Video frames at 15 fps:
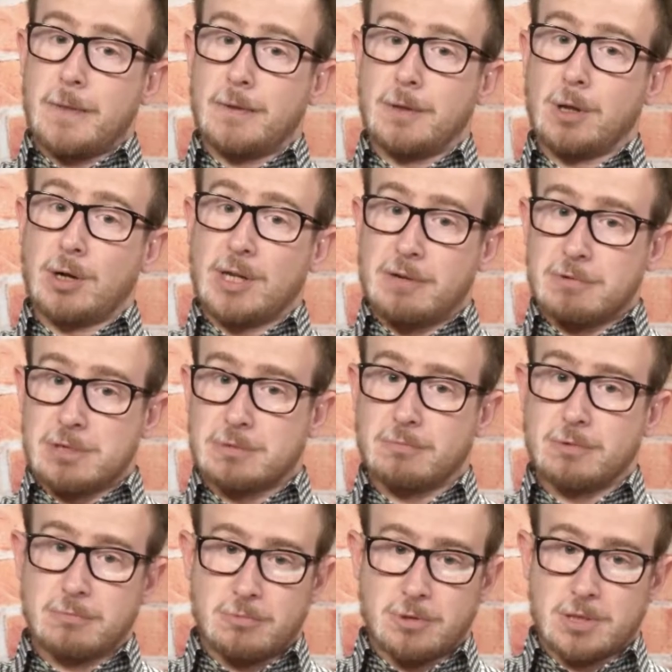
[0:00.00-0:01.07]
Lolly
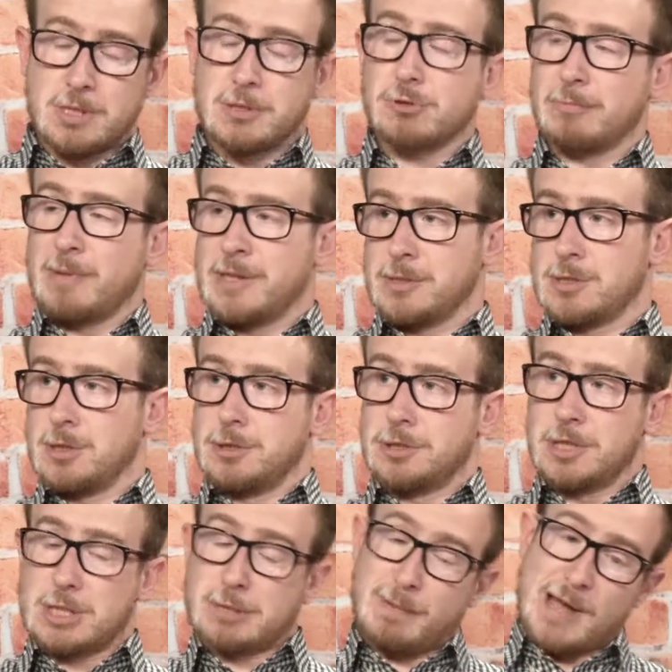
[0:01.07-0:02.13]
was instrumental, as
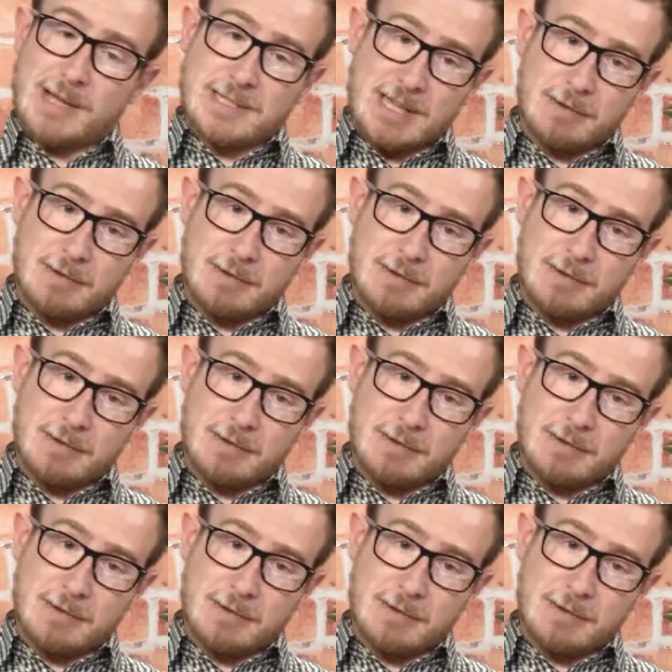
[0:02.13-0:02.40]
you'd expect.